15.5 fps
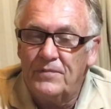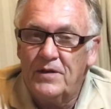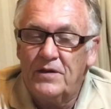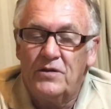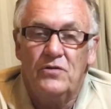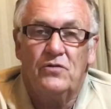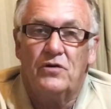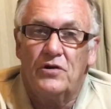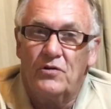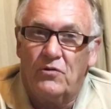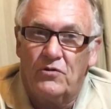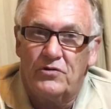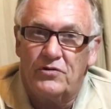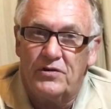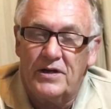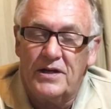you can
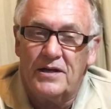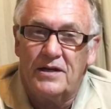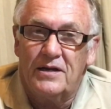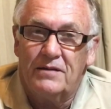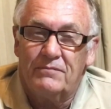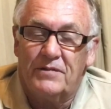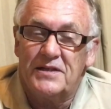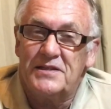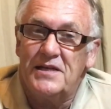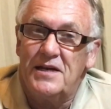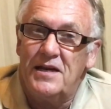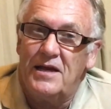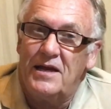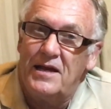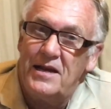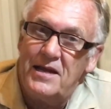order it by
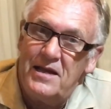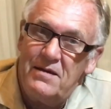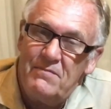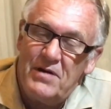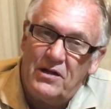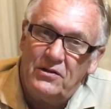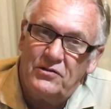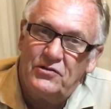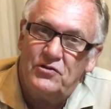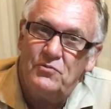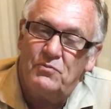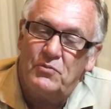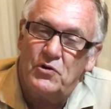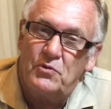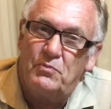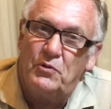sending an email to
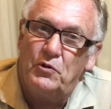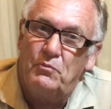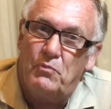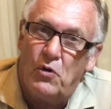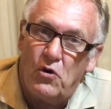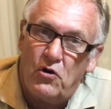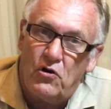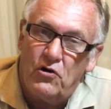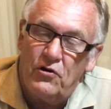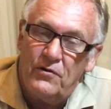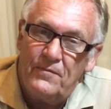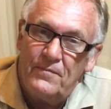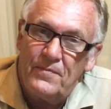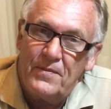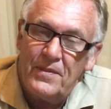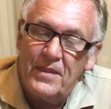
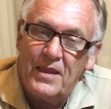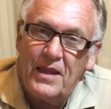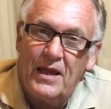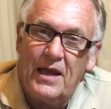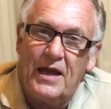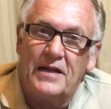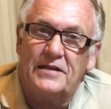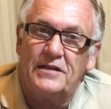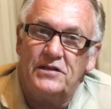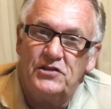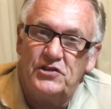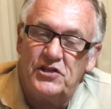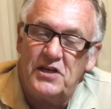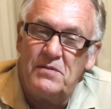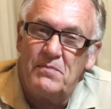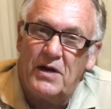
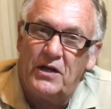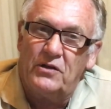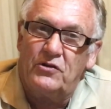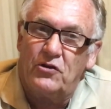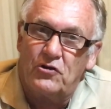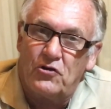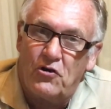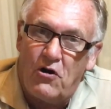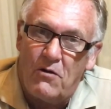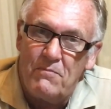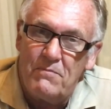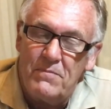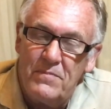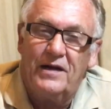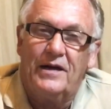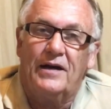
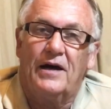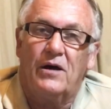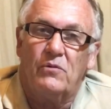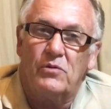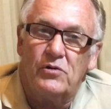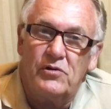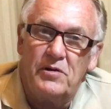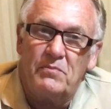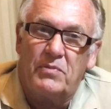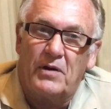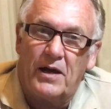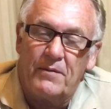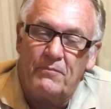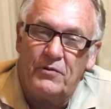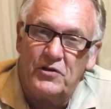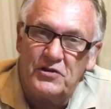boerboelbook@gmail.com, and I will
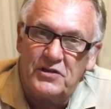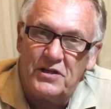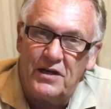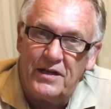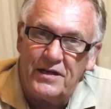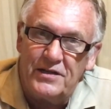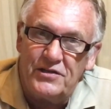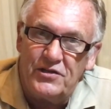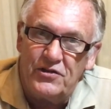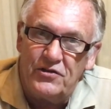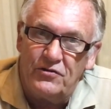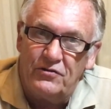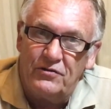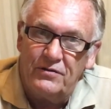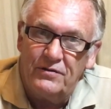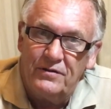reply personally to
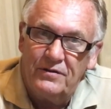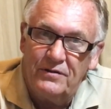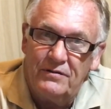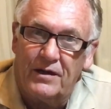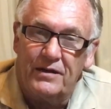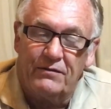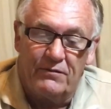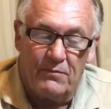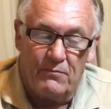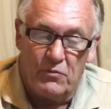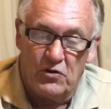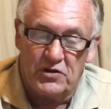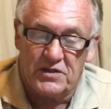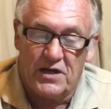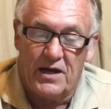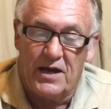you. The
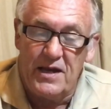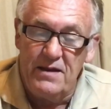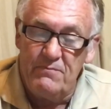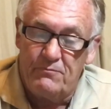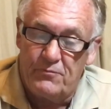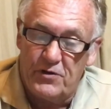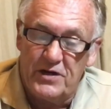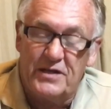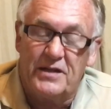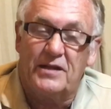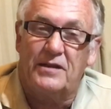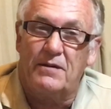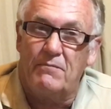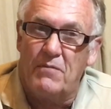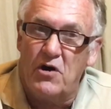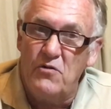books are in print at the
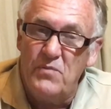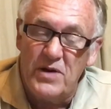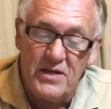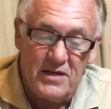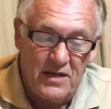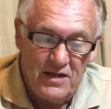moment.